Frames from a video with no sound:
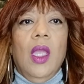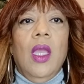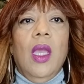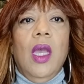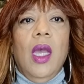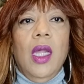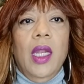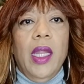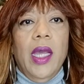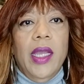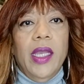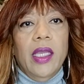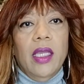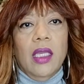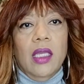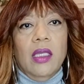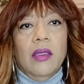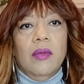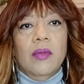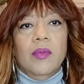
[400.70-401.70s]
I like
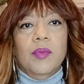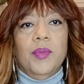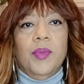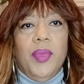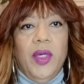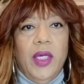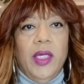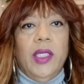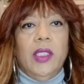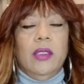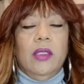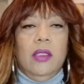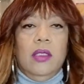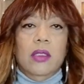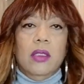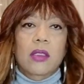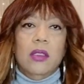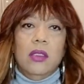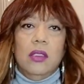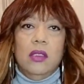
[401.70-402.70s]
it, but
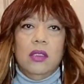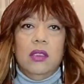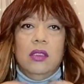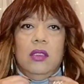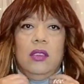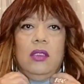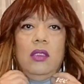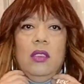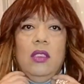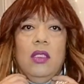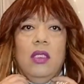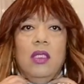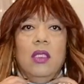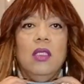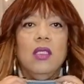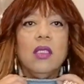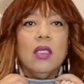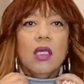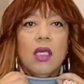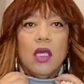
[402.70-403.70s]

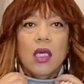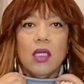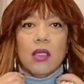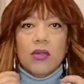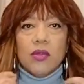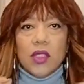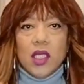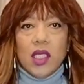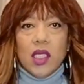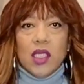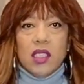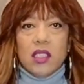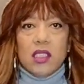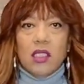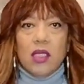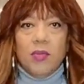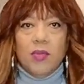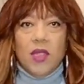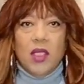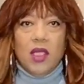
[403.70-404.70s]
I don't think it's
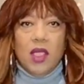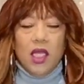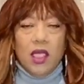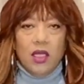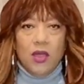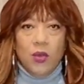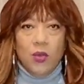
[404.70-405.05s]
something I could